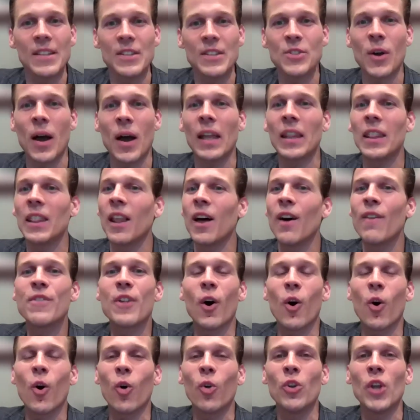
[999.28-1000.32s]
And so I love
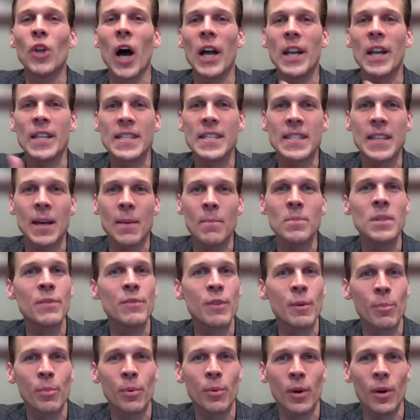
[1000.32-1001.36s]
the whole
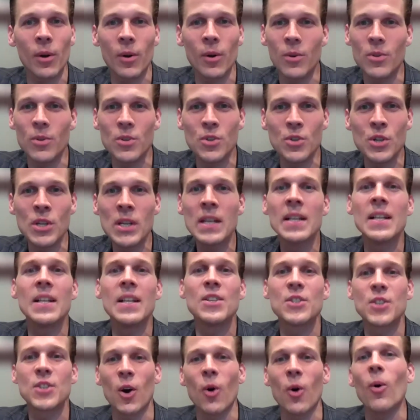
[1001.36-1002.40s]
non-assumptive approach.
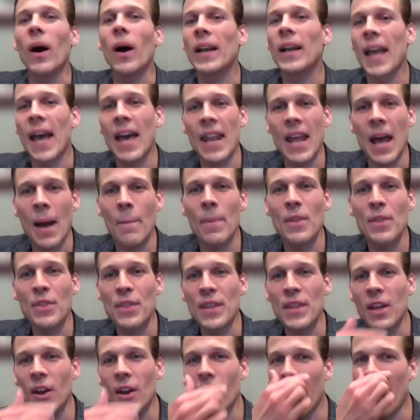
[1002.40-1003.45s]
So again,
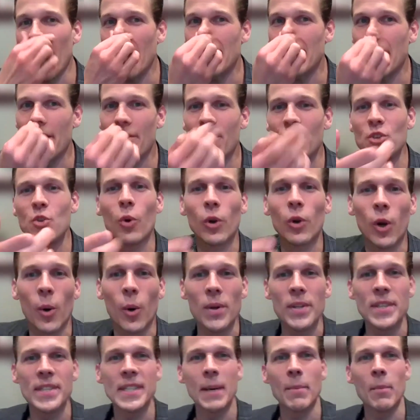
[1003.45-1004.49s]
empathy and all that. David, you were
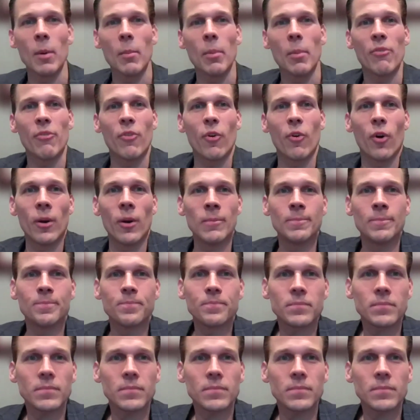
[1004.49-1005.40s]
going somewhere before.